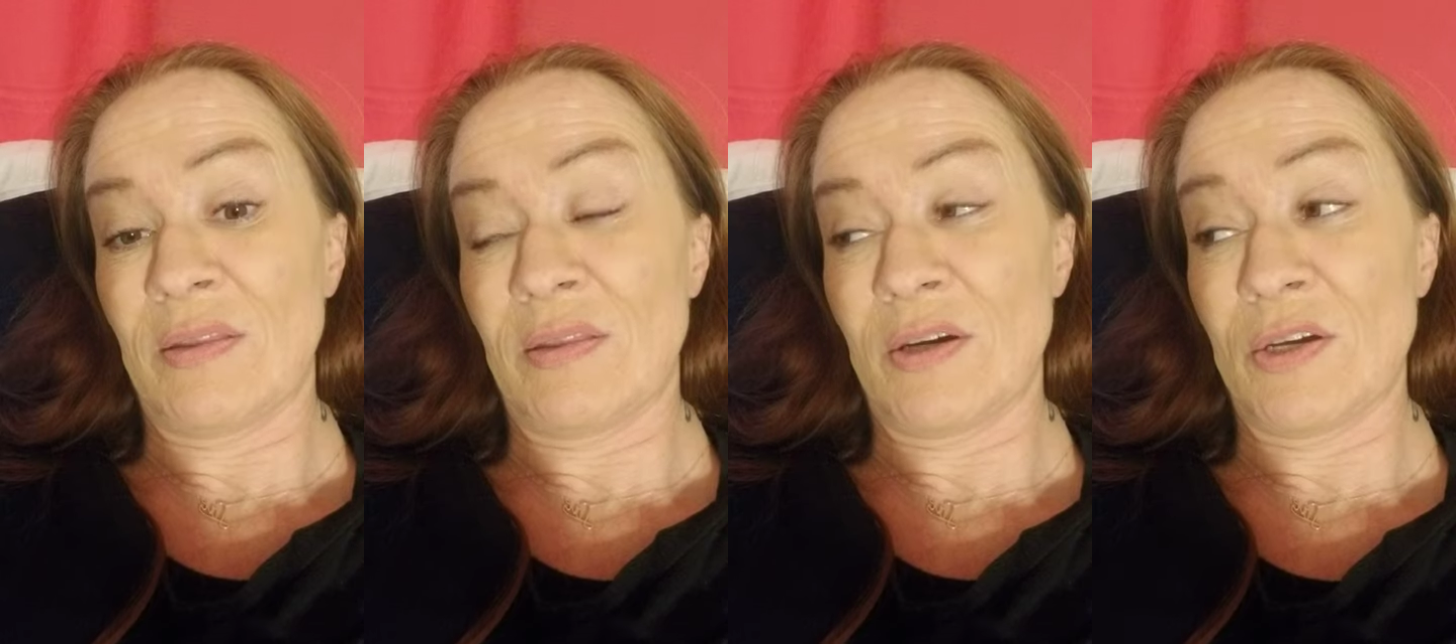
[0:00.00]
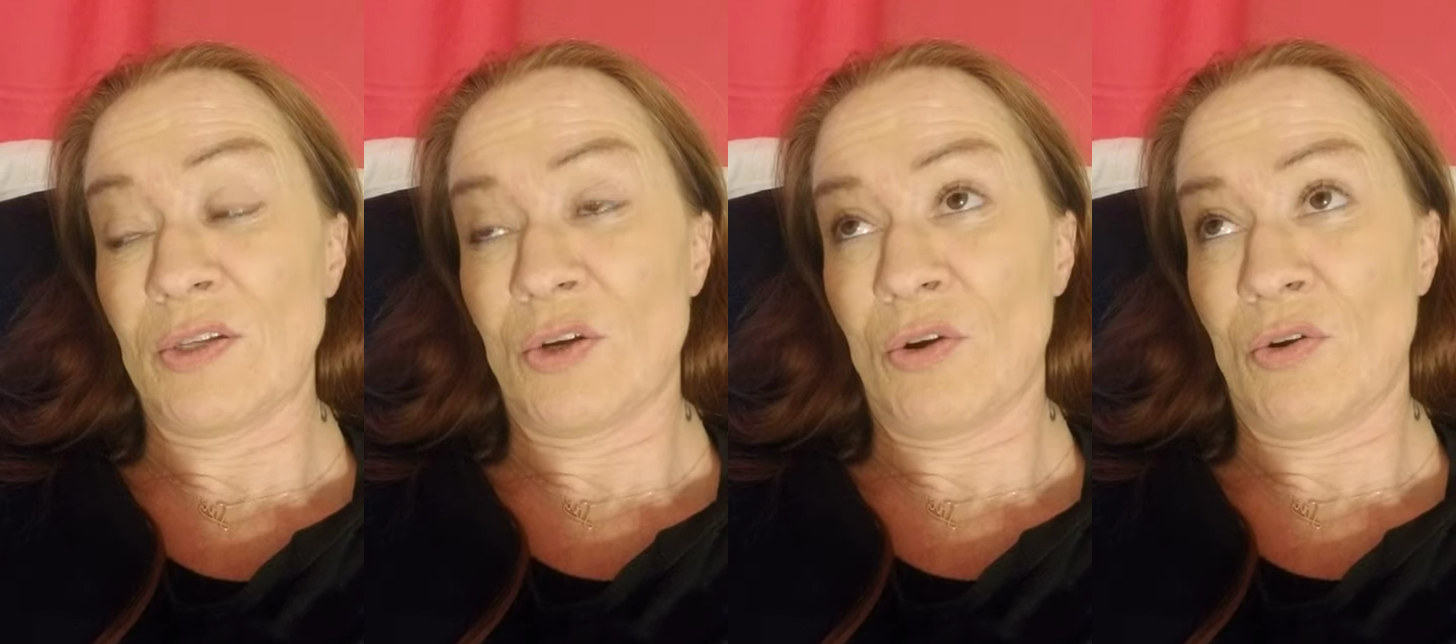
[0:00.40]
the
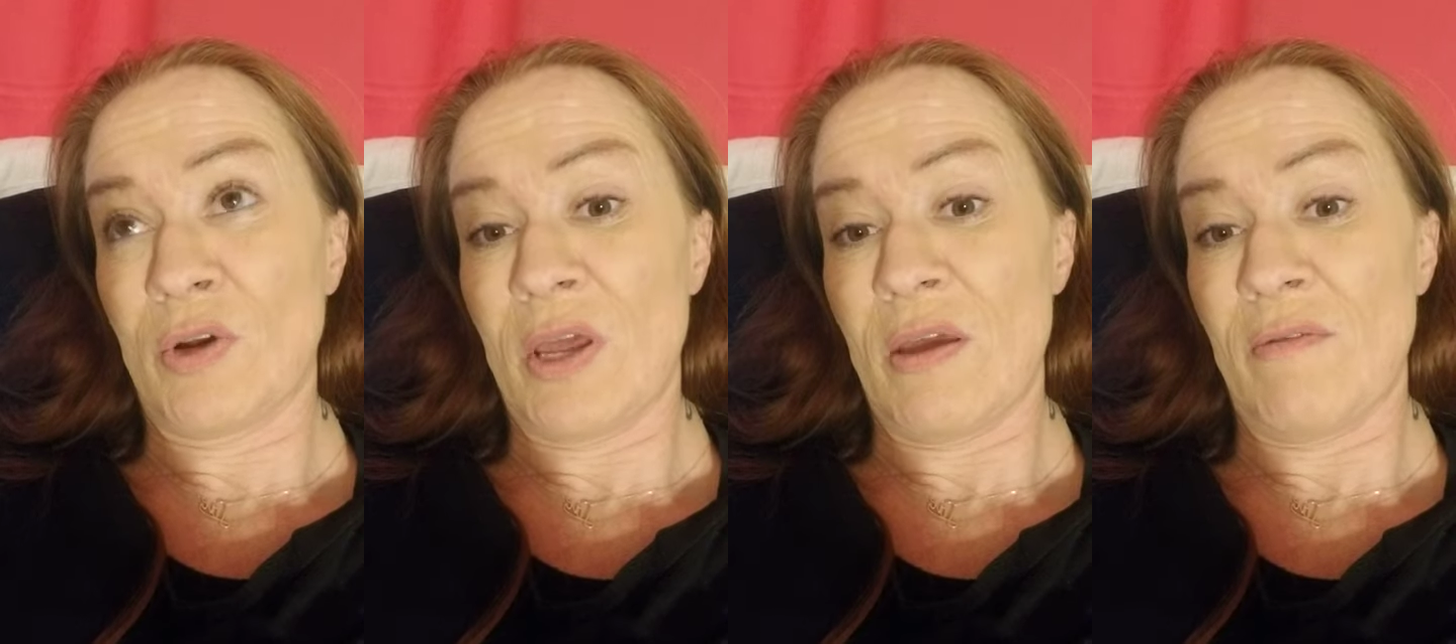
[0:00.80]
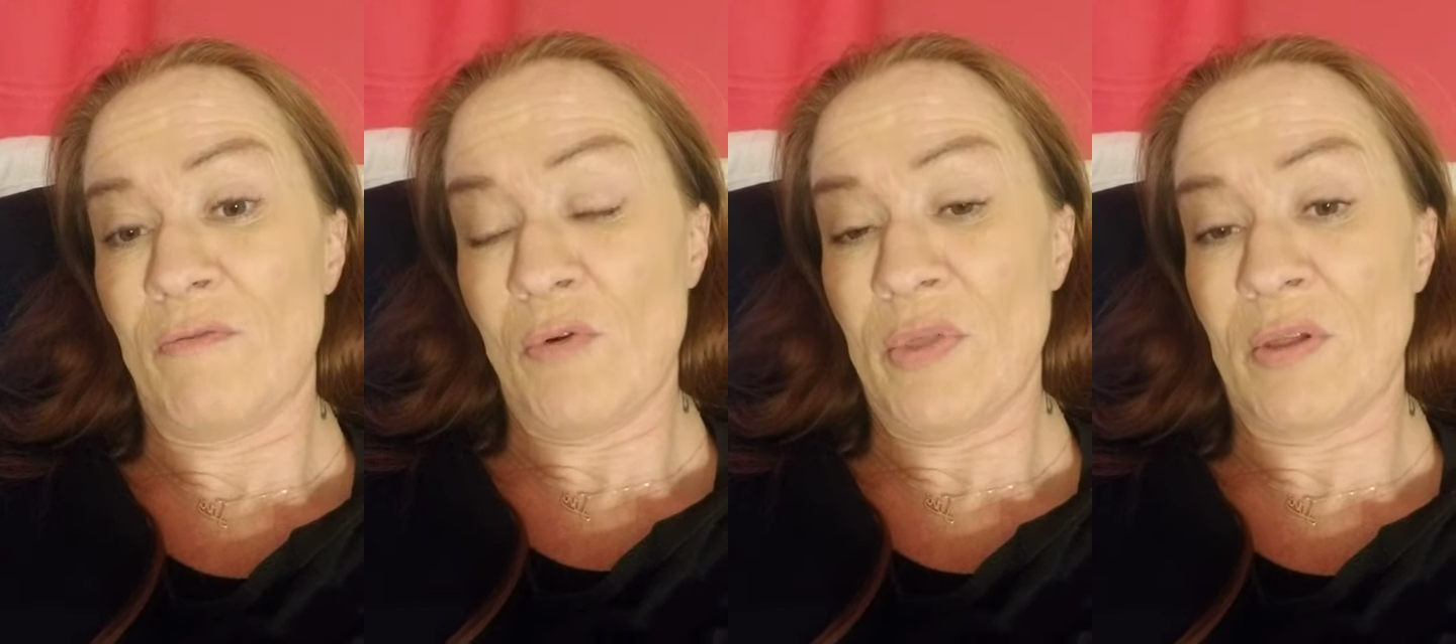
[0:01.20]
attorney
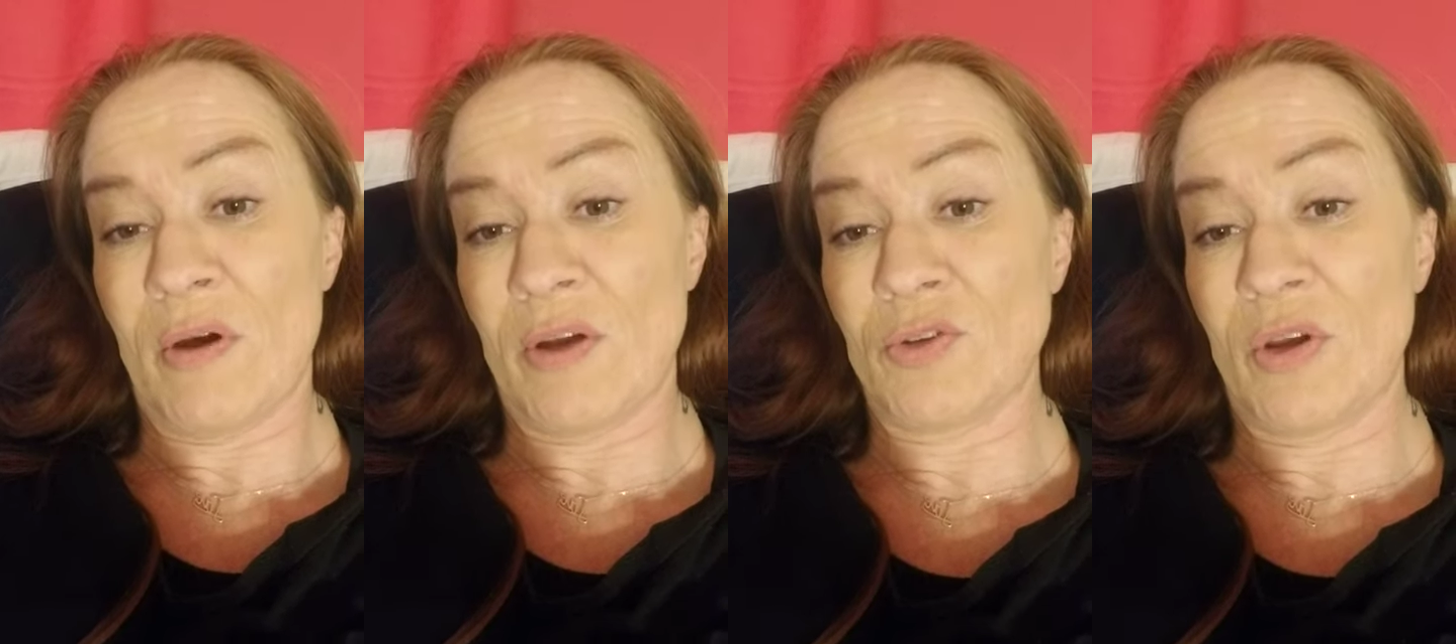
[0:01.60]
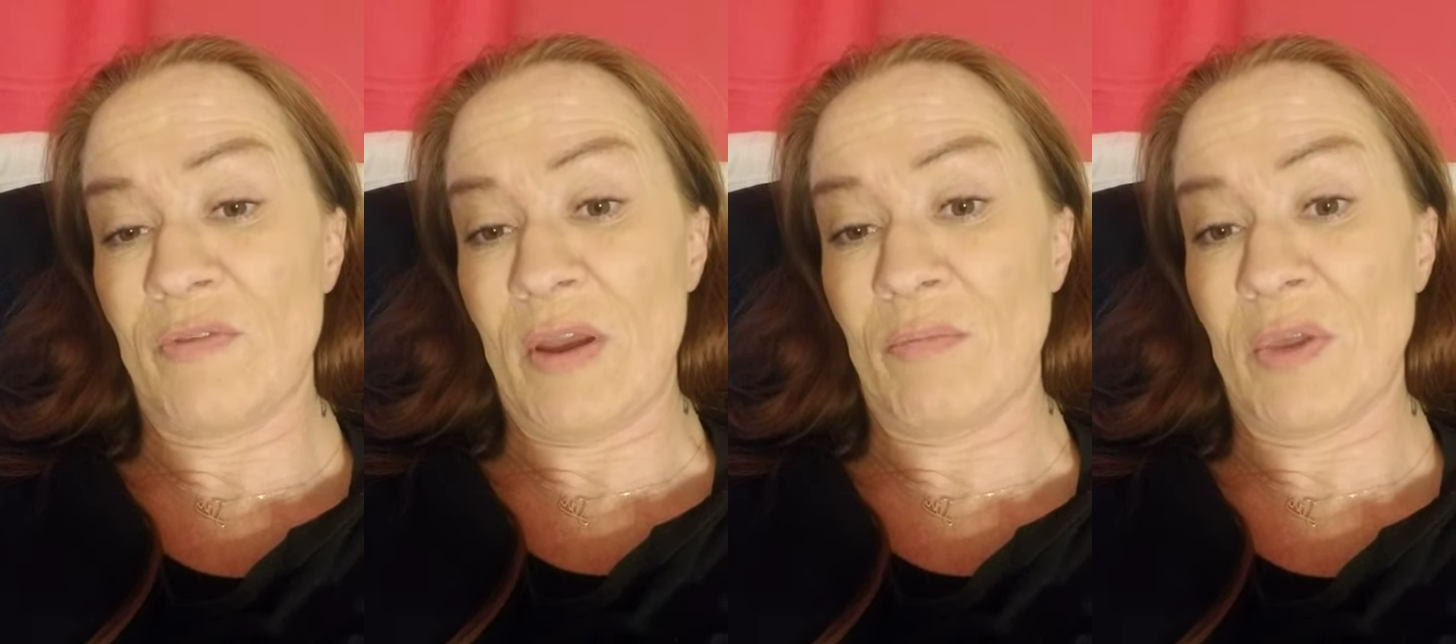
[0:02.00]
for the Laundrie
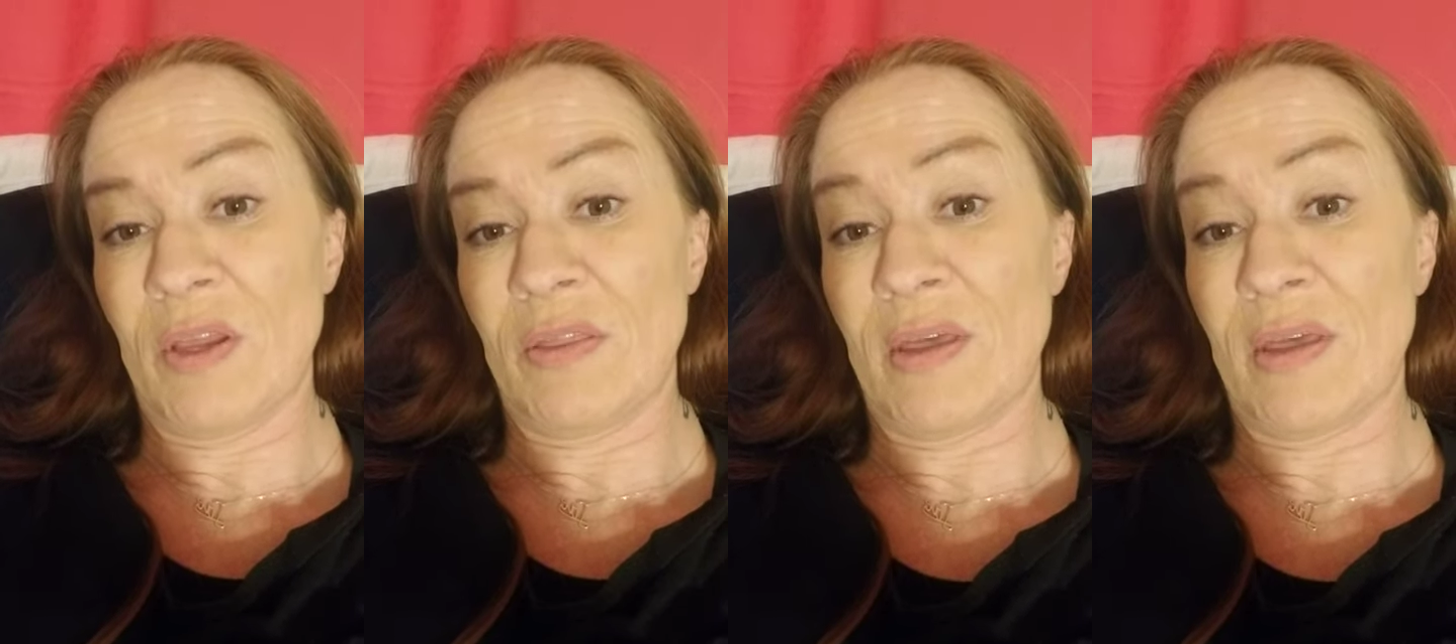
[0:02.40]
family,